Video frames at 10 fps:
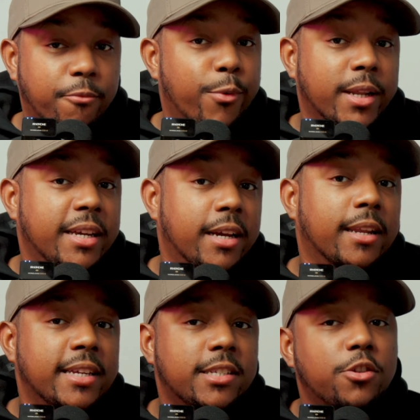really good
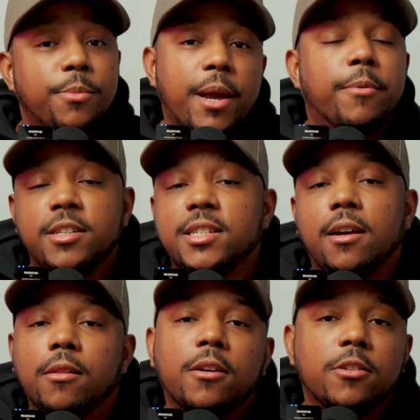lenses, you'll be able to
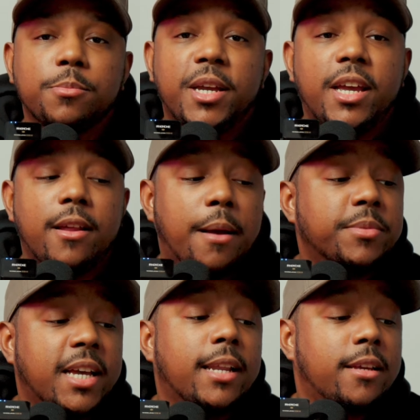sell those, man. I'm
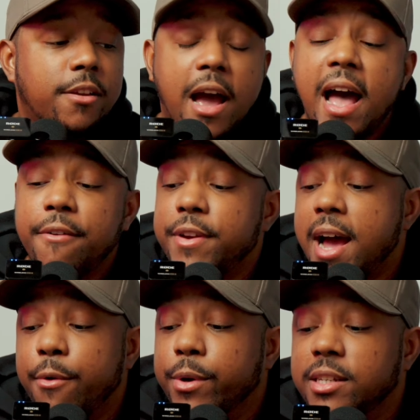telling you, I have
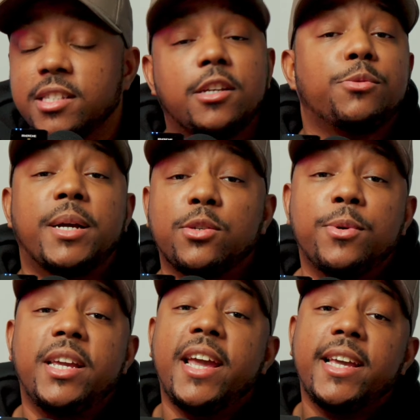not really touched my
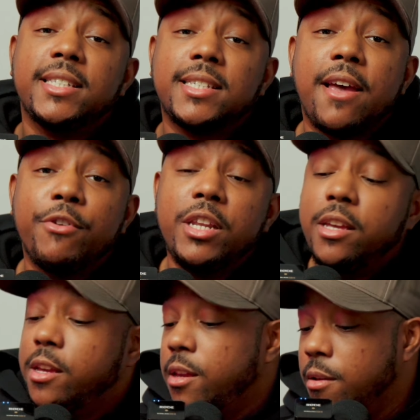
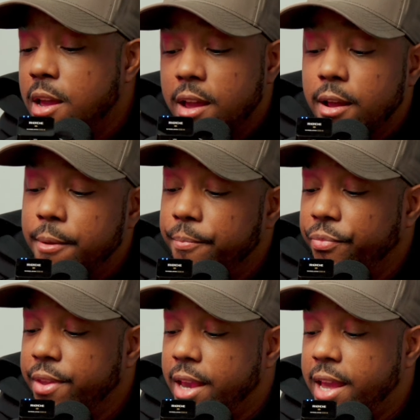2870
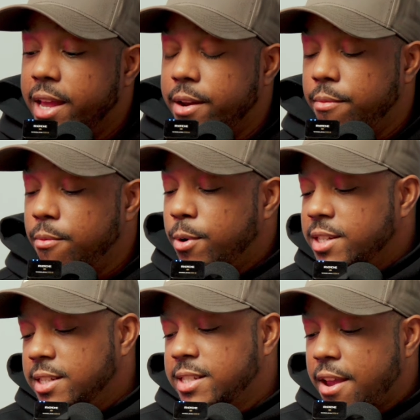and what
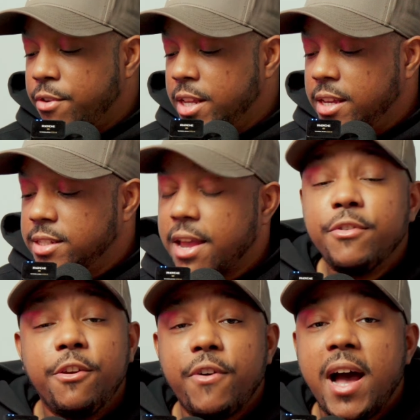is it,
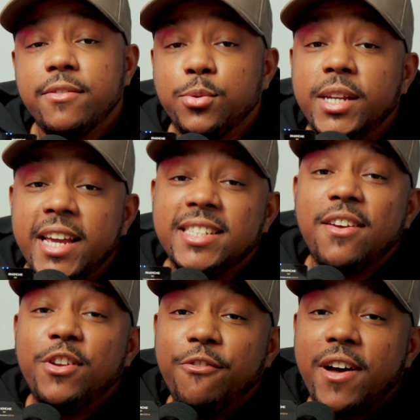
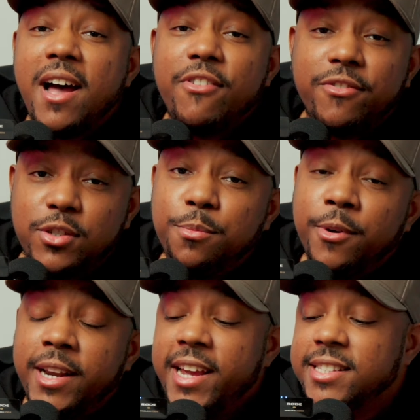2875
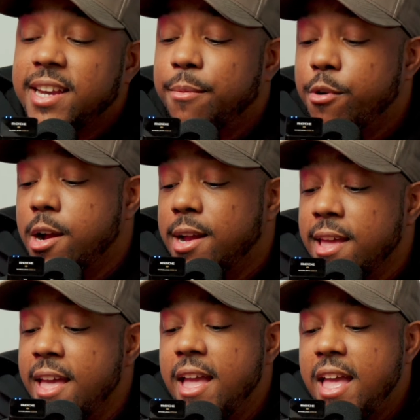f2.8
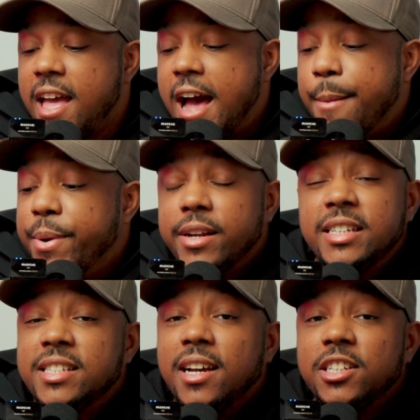Tamron. I
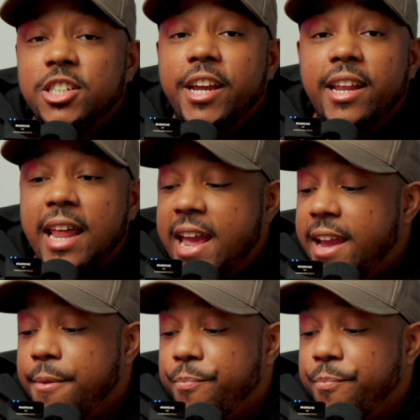barely touch it. Like,